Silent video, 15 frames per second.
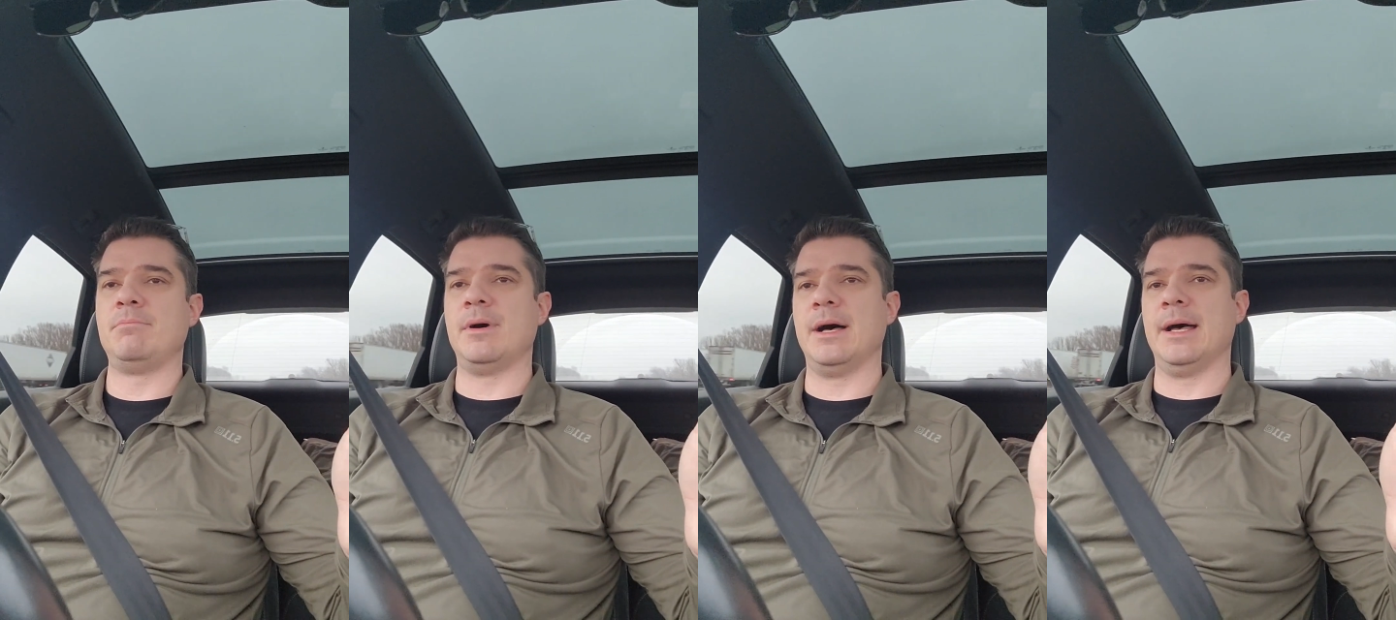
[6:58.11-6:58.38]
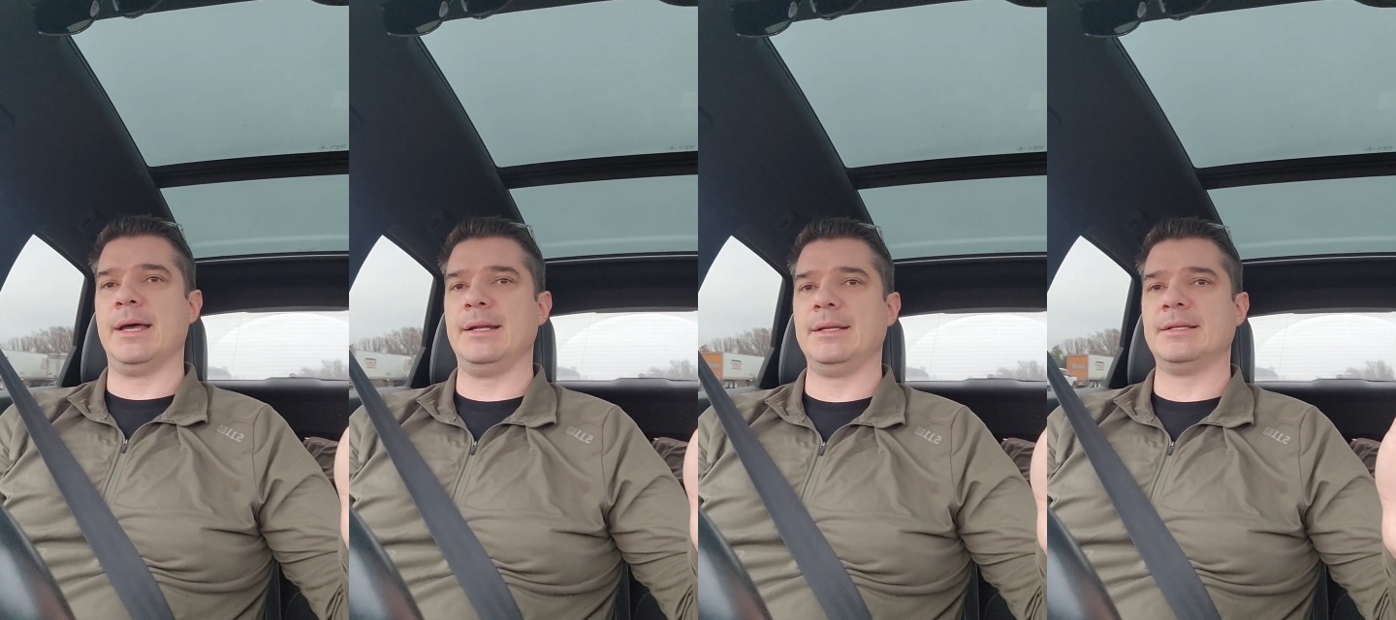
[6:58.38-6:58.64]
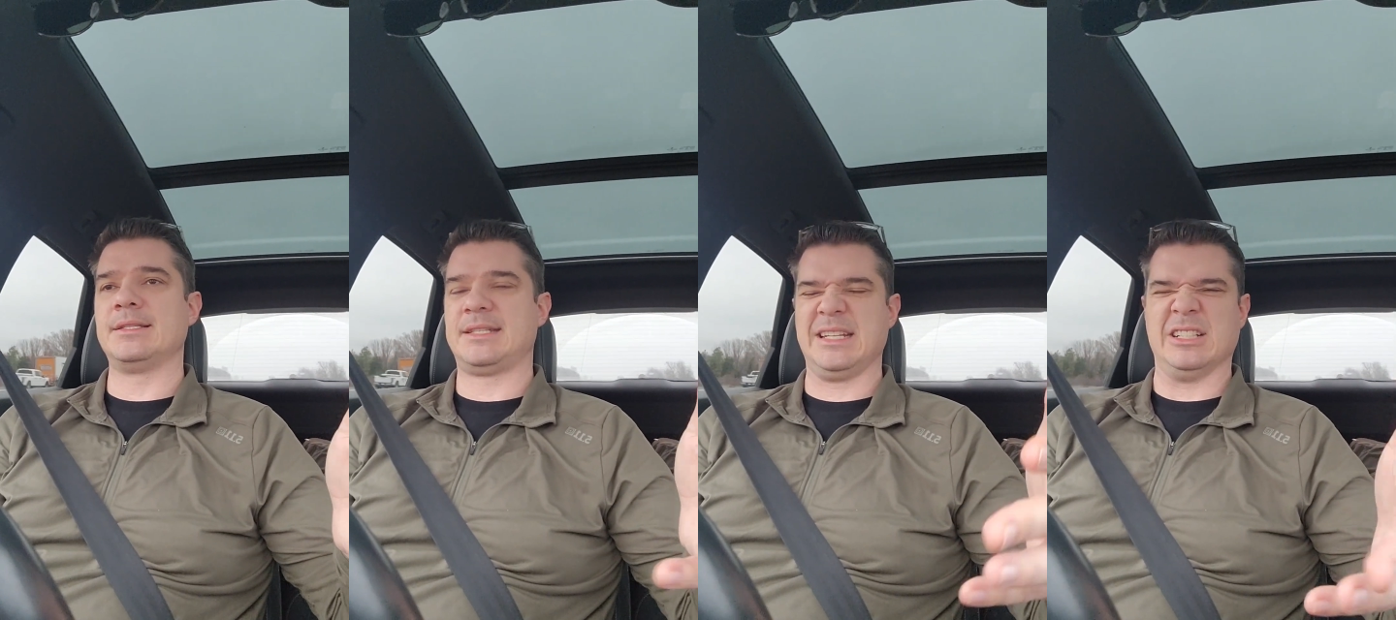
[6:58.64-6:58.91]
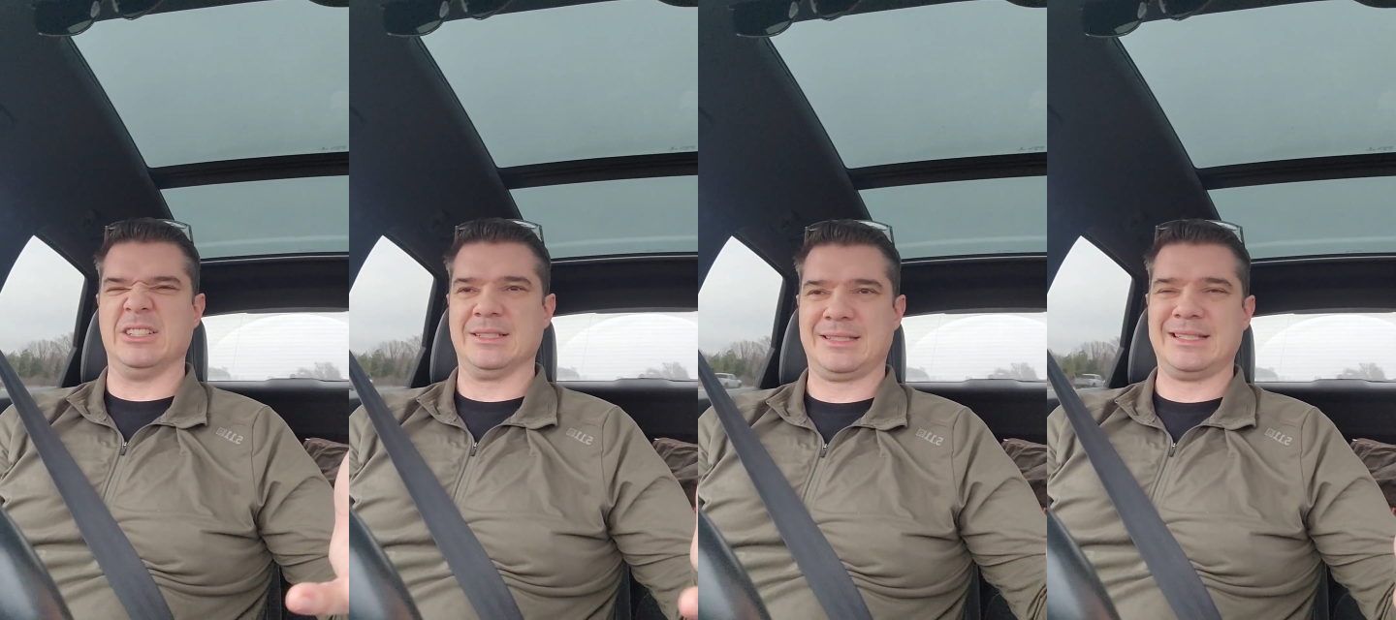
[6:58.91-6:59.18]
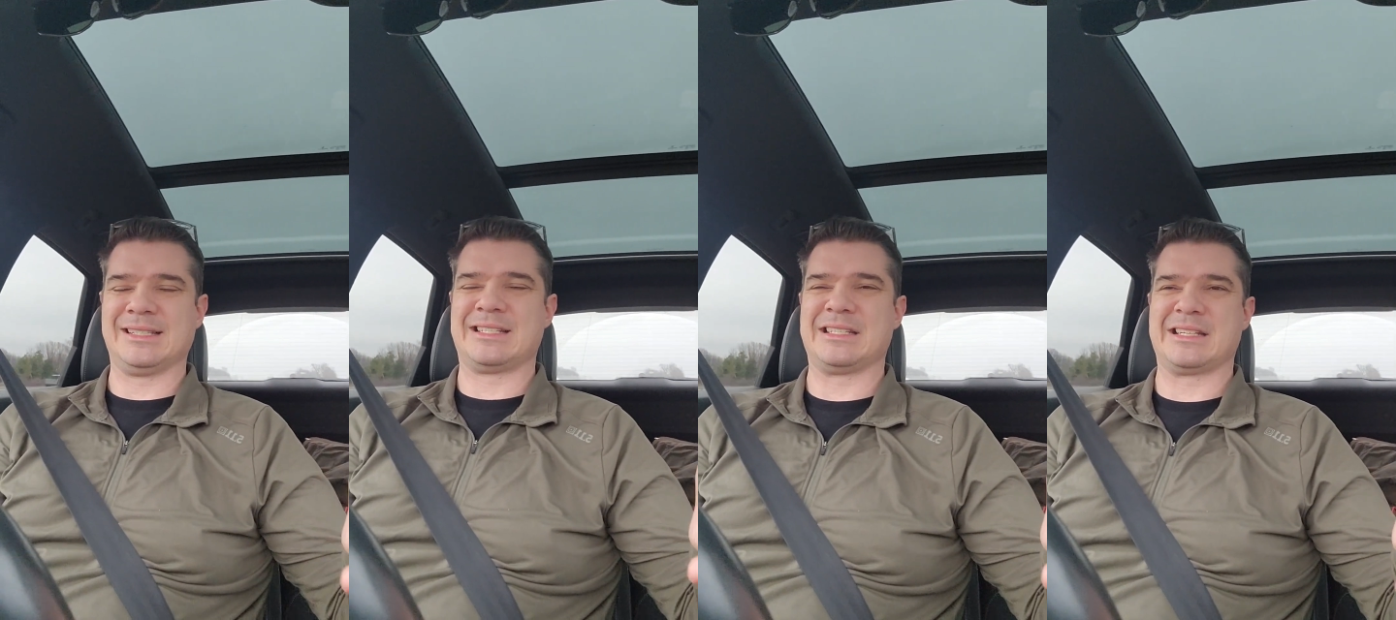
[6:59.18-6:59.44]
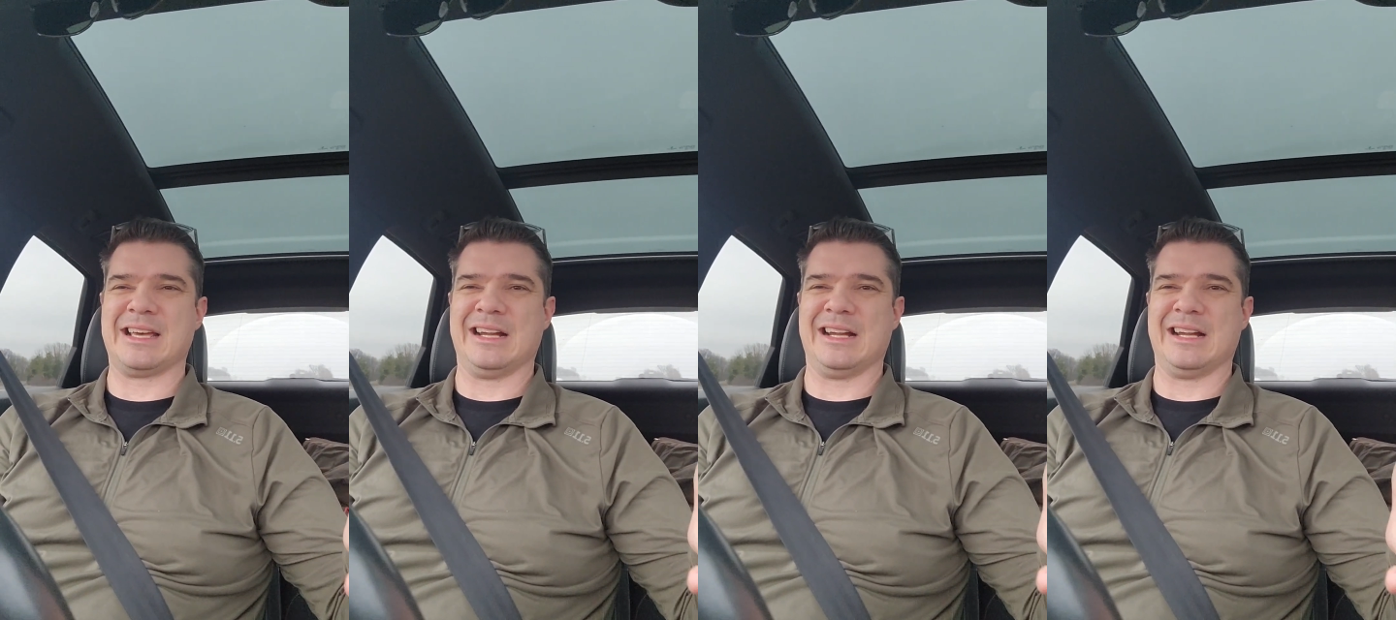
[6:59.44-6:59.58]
but still, it's just